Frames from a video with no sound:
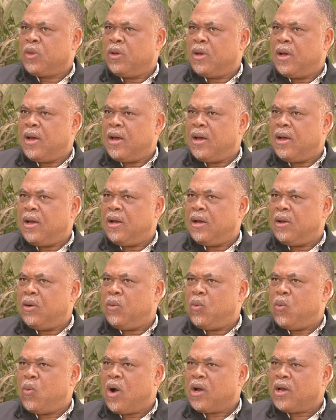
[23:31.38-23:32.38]

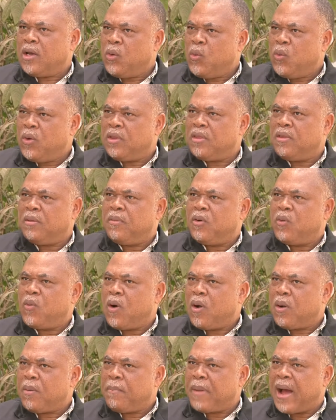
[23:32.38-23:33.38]
Working with the
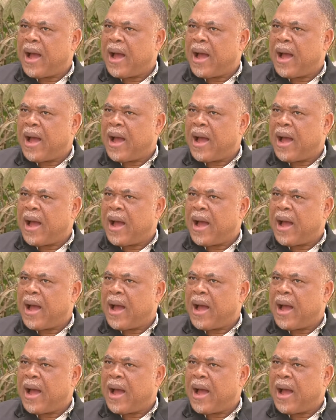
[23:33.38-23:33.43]
World